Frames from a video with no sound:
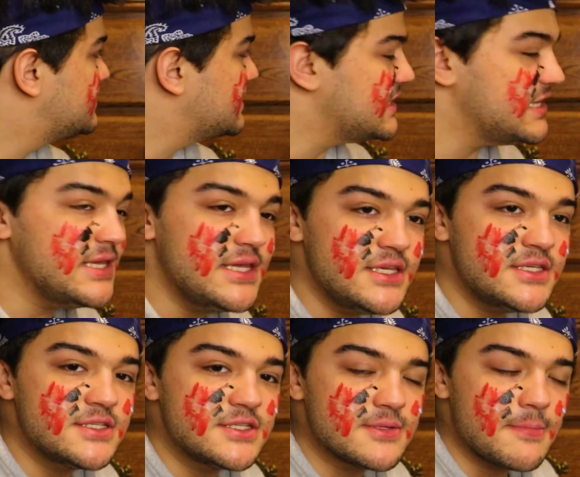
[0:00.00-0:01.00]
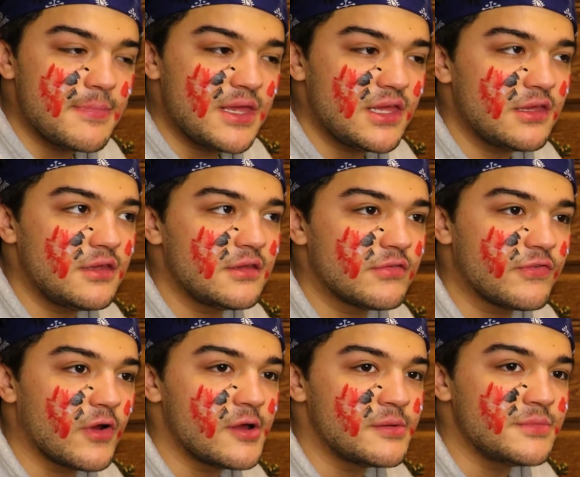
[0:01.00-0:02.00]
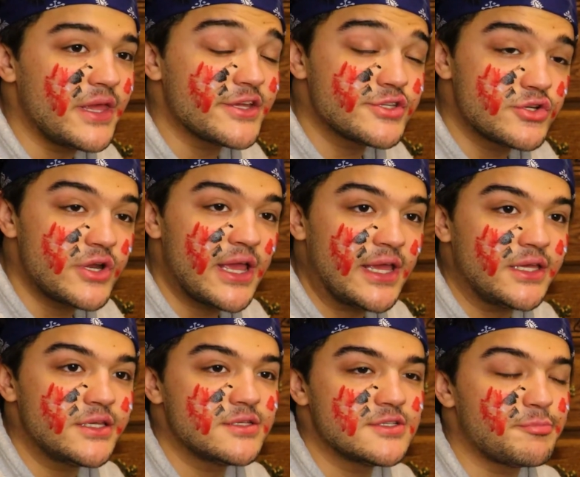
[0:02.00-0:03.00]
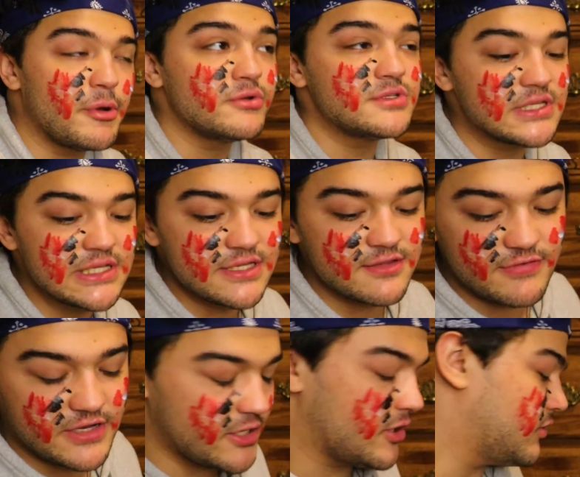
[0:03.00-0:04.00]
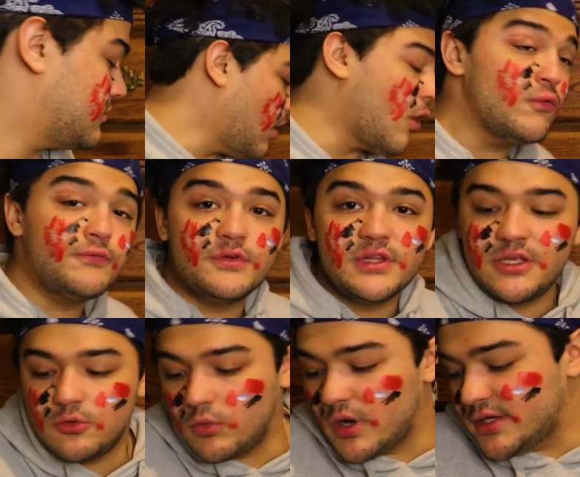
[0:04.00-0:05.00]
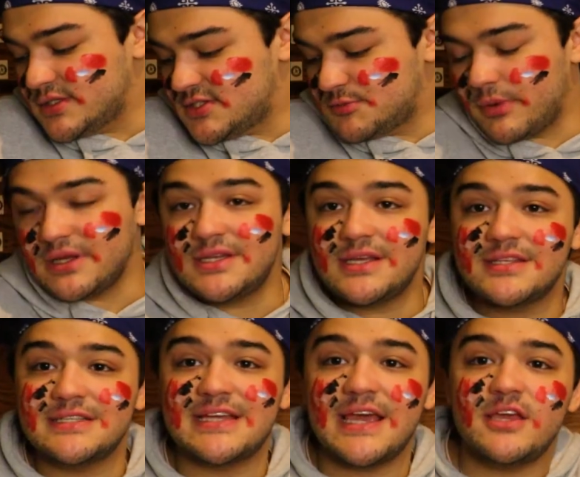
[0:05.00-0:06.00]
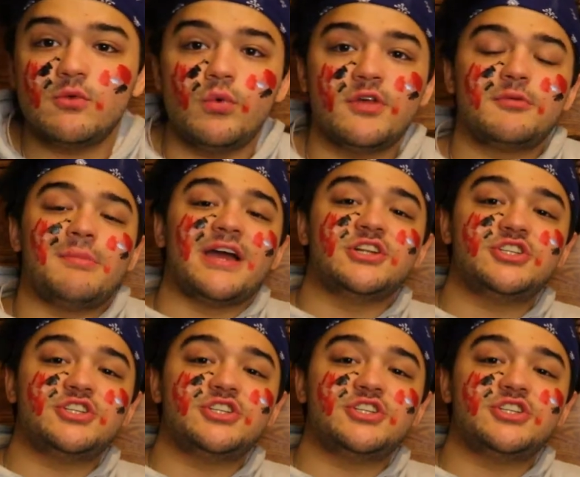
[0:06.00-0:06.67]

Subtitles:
to ease me from yesterday. Supposedly, the video hopefully was spending the day with my